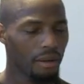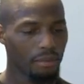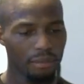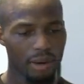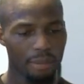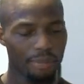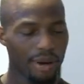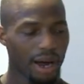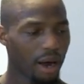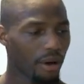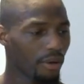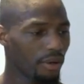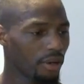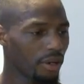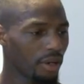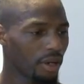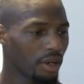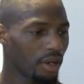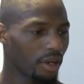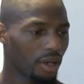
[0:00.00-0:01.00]
my power,
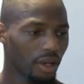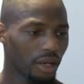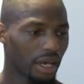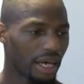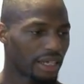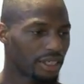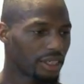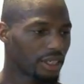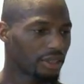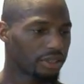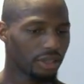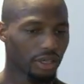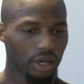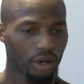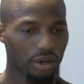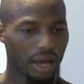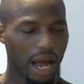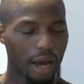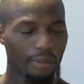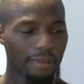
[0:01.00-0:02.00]
and just you
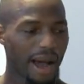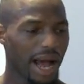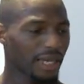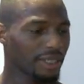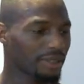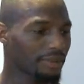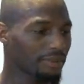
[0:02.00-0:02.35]
know outbox